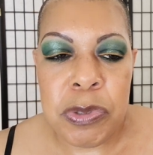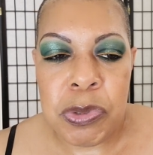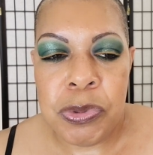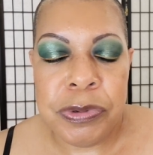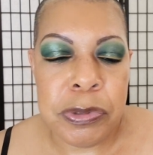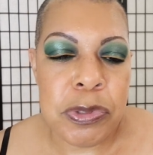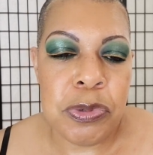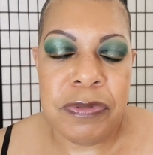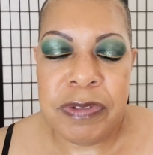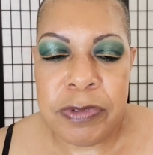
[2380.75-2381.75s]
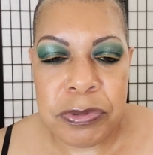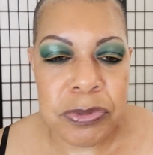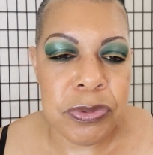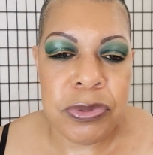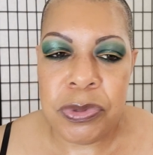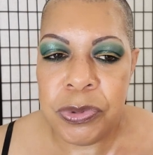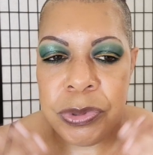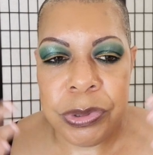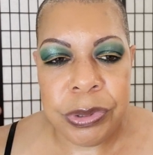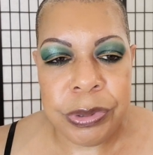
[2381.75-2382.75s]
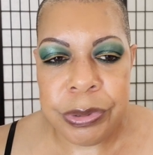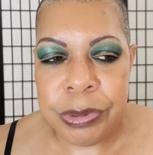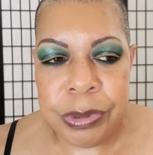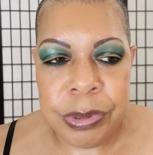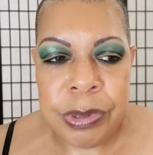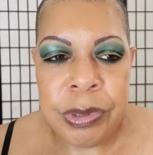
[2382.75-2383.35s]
tutorials or reviews or